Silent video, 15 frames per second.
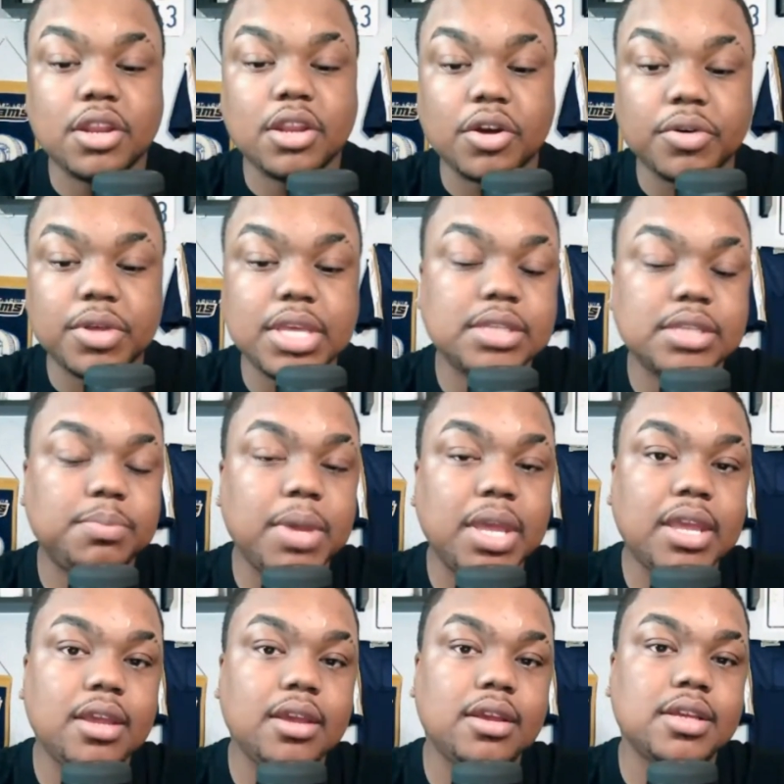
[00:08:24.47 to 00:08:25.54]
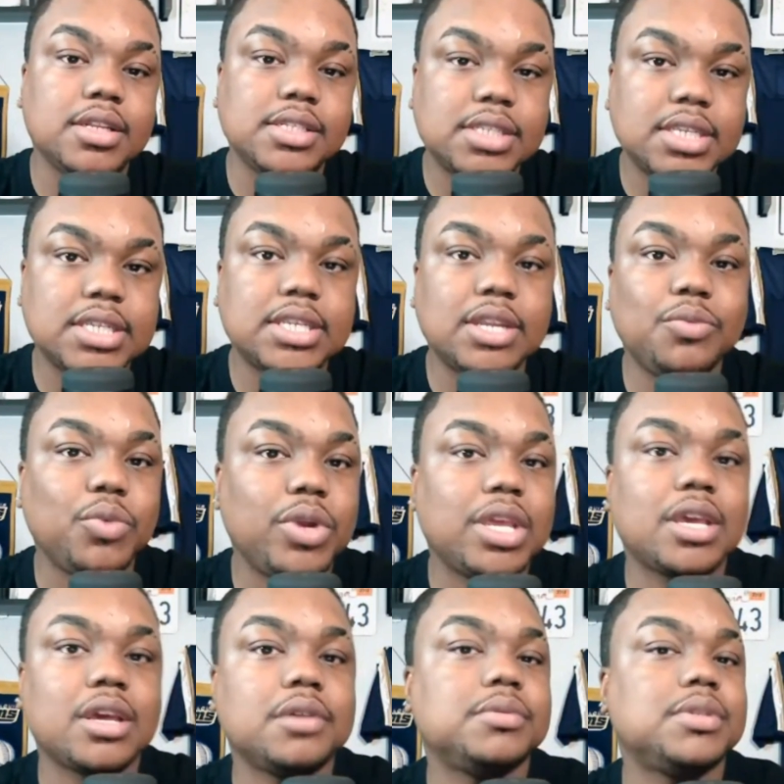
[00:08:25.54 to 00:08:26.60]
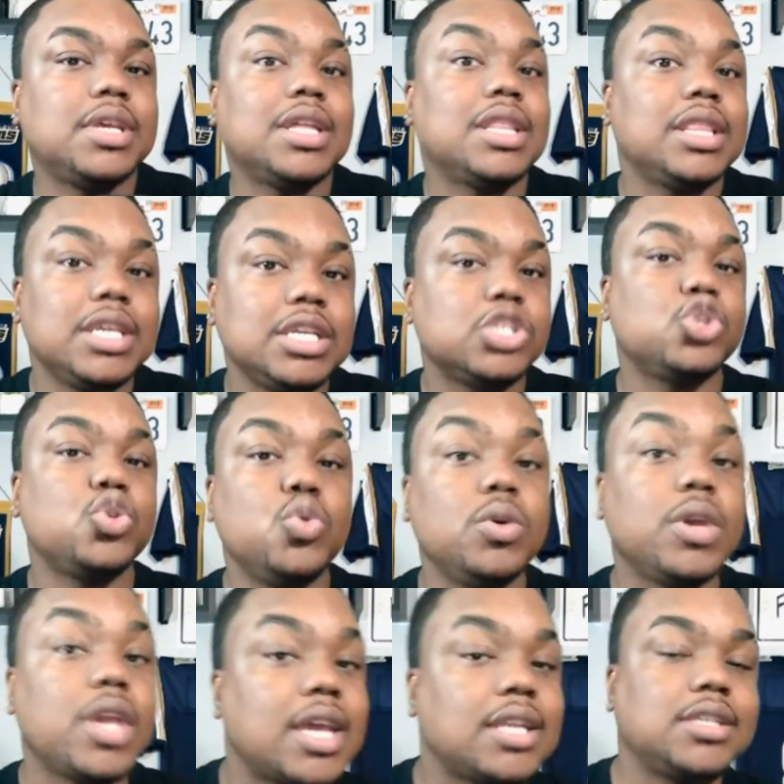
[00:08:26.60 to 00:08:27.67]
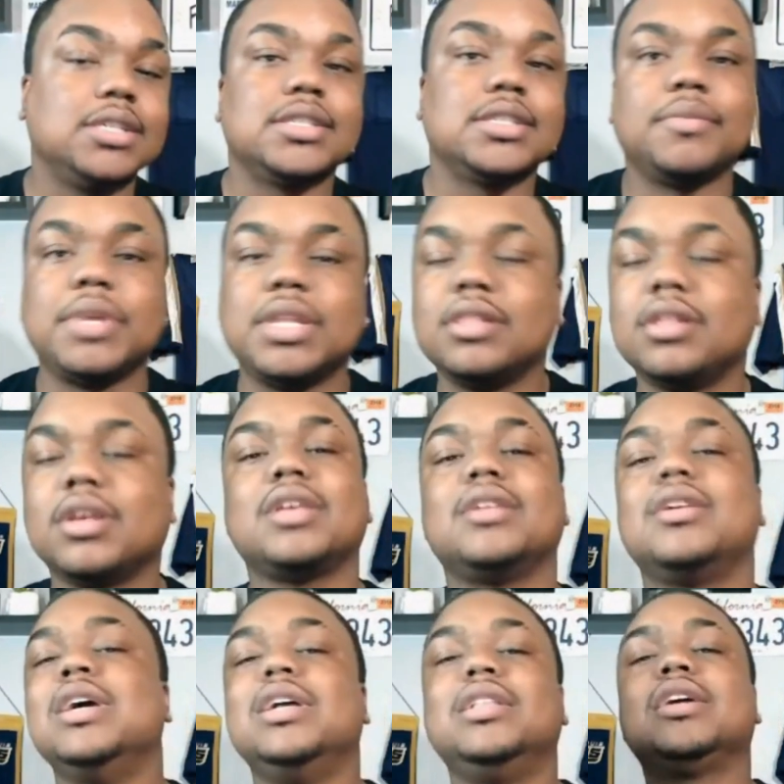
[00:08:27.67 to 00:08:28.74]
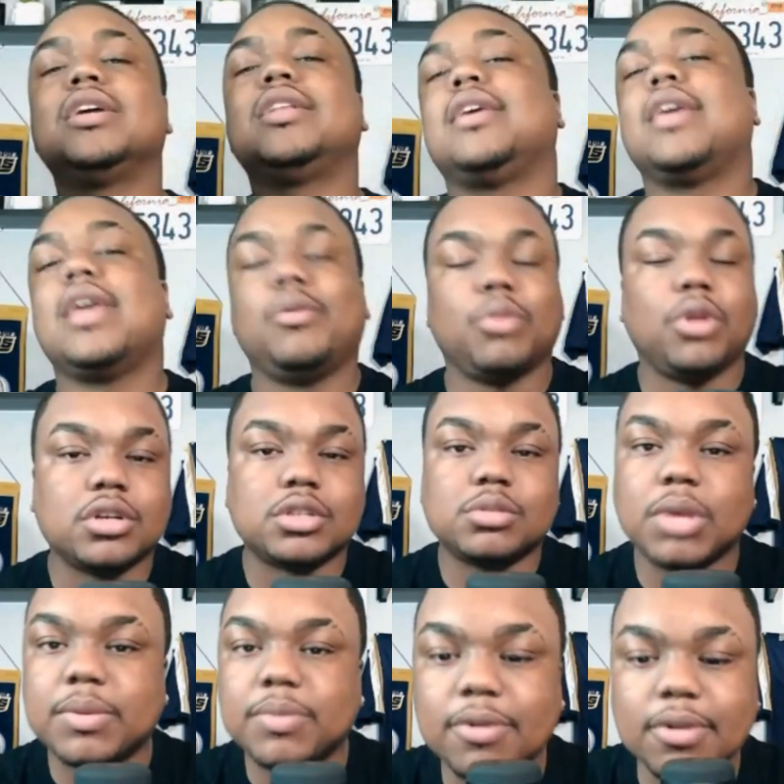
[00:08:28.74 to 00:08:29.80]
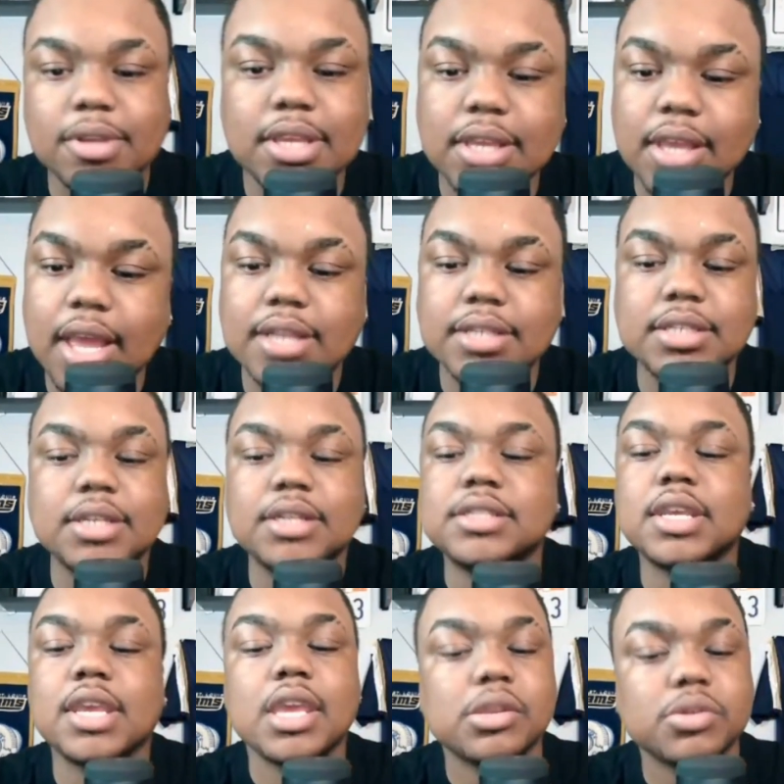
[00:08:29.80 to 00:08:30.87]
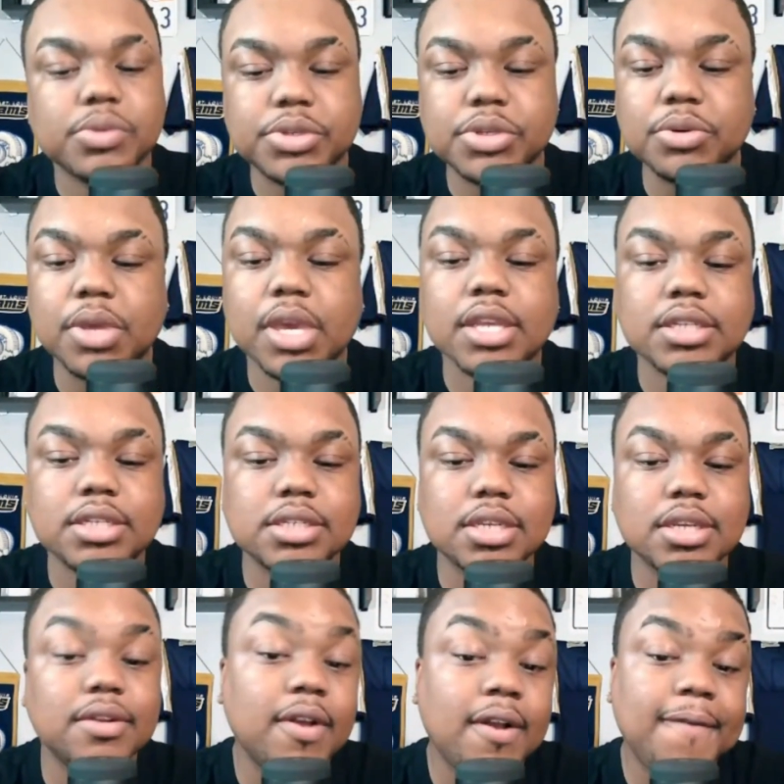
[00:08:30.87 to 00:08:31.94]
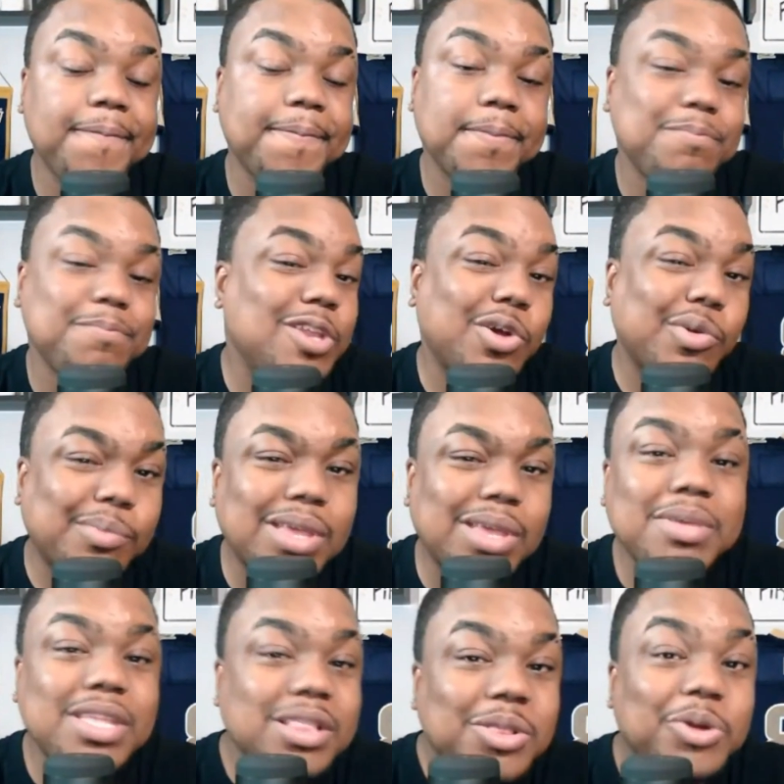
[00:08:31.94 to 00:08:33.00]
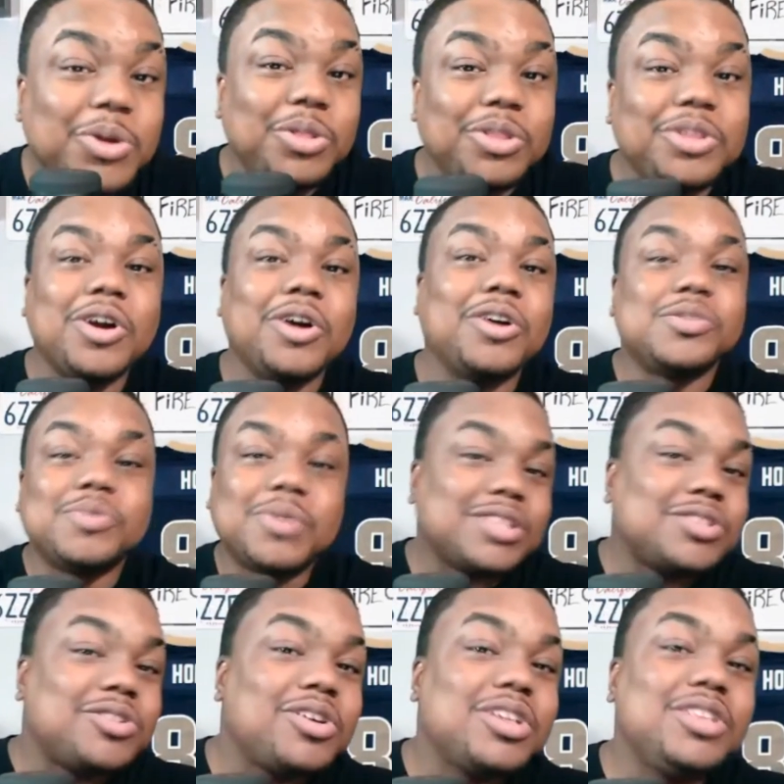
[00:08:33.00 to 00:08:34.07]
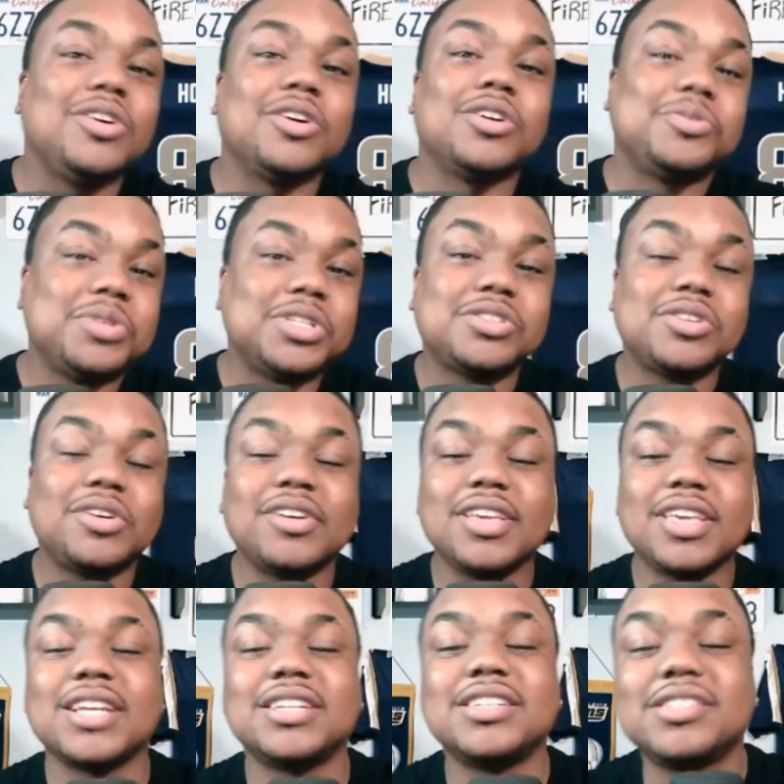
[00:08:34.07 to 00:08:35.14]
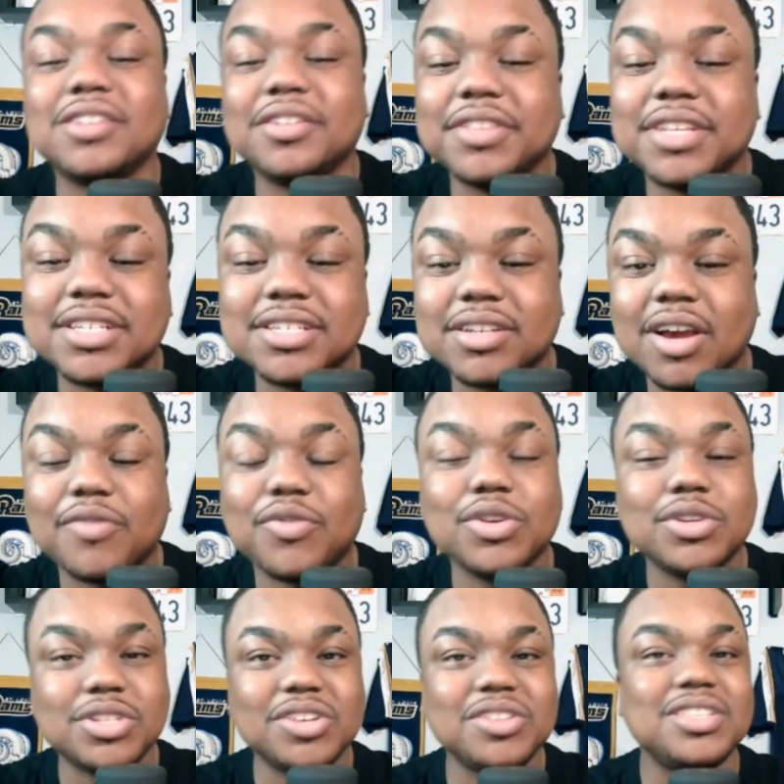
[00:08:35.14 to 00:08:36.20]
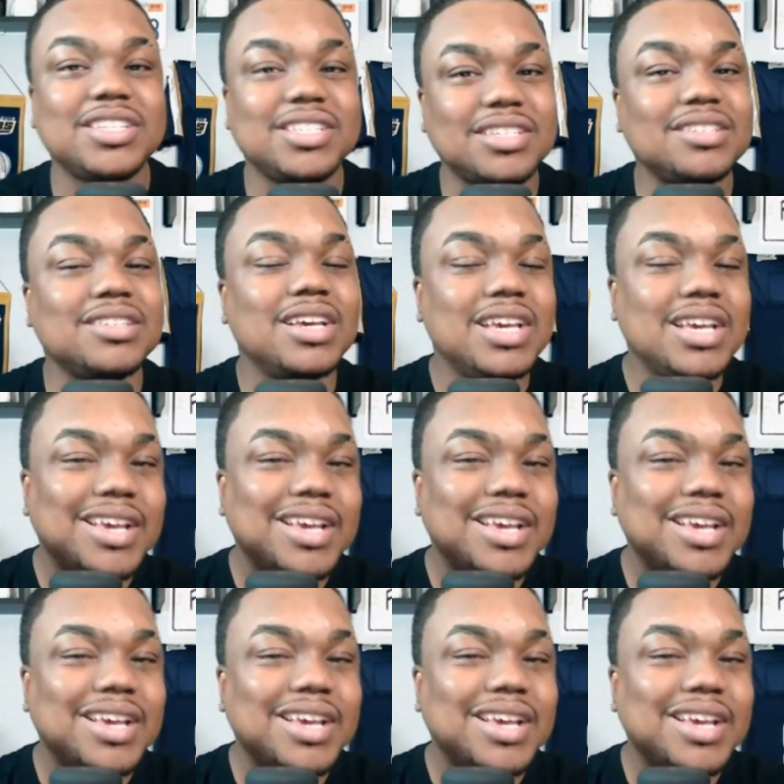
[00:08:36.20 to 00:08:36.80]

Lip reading: you know, he's being consistent when it comes to at least 2 catches. I mean, look at the game logs, people. He has tons of games with 2 catches and, you know, maybe little yards. We're not talking yards. We're just talking catches on this. So I feel as though this is